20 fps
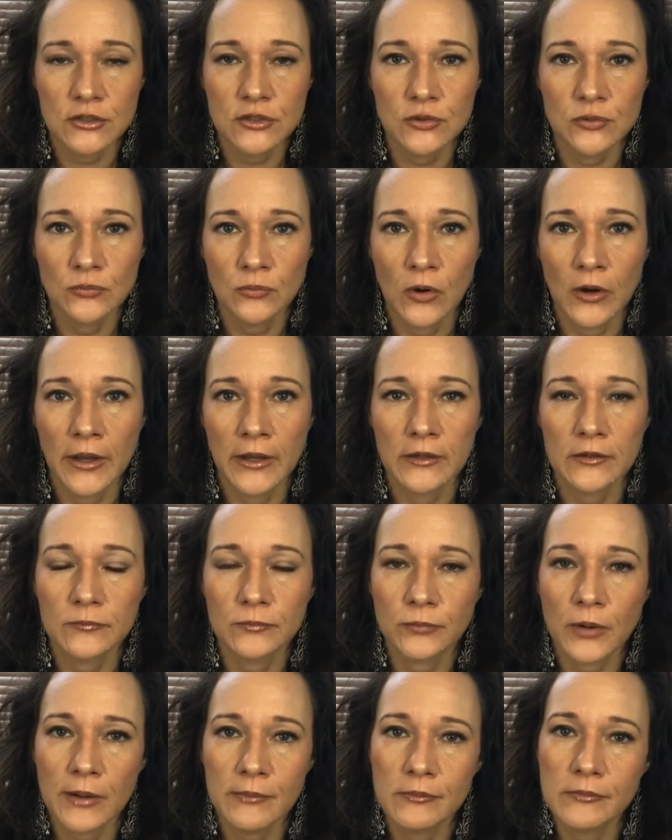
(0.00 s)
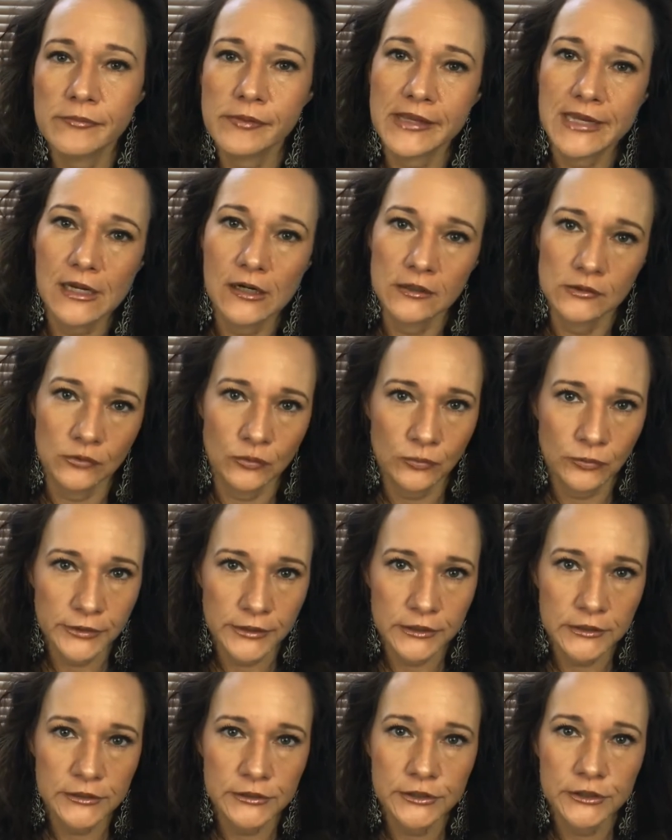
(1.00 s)
You want probably an
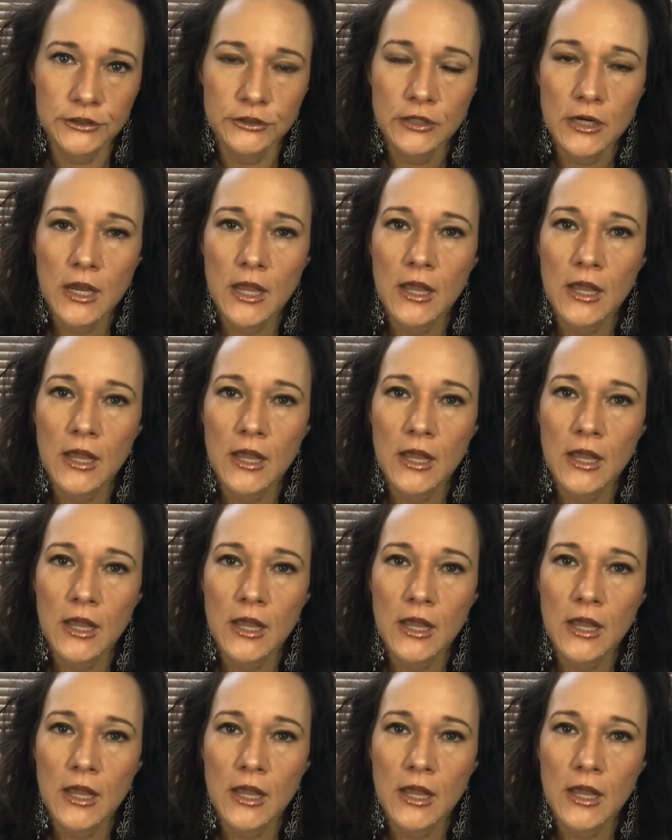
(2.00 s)
oilier,